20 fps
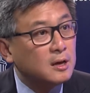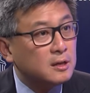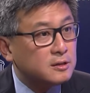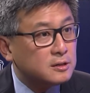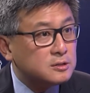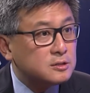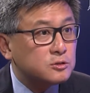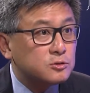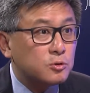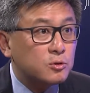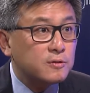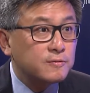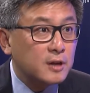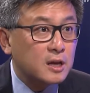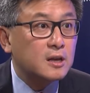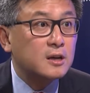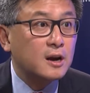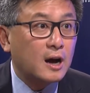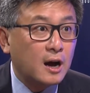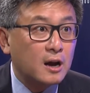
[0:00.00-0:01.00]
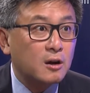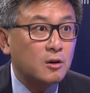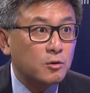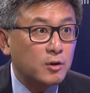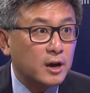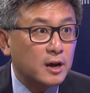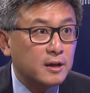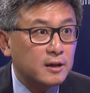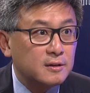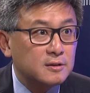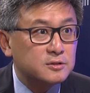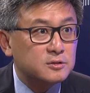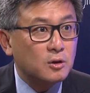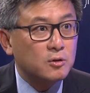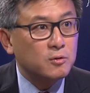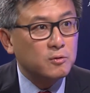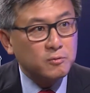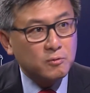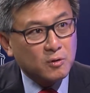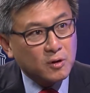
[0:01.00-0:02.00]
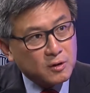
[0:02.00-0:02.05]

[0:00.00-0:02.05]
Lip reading: This is sort of like an IRA. So